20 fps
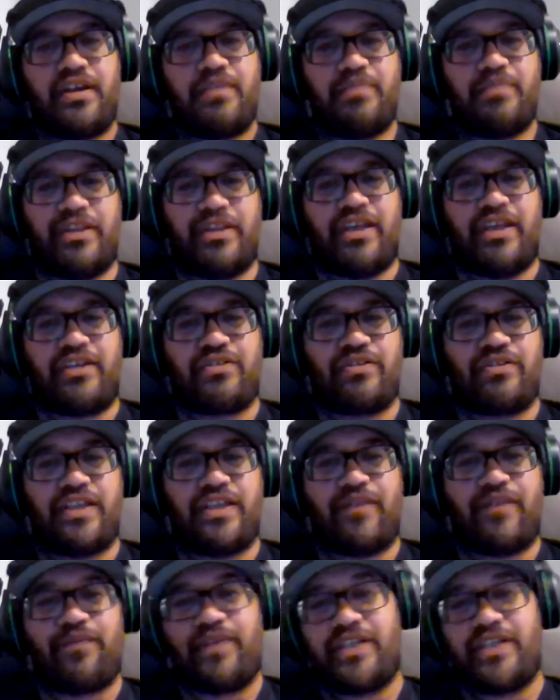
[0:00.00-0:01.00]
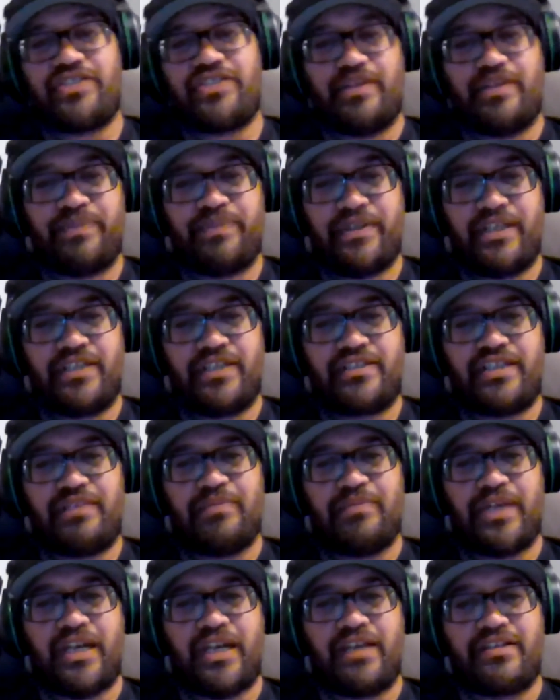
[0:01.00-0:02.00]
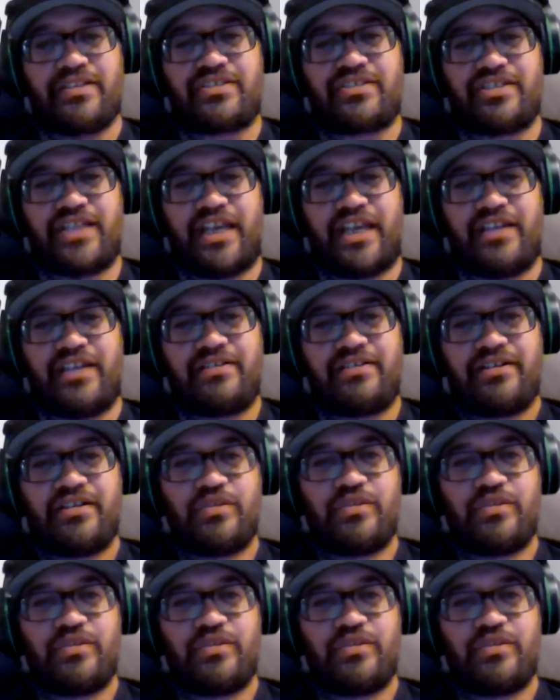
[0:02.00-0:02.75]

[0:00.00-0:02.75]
but they could definitely jump in their team and understand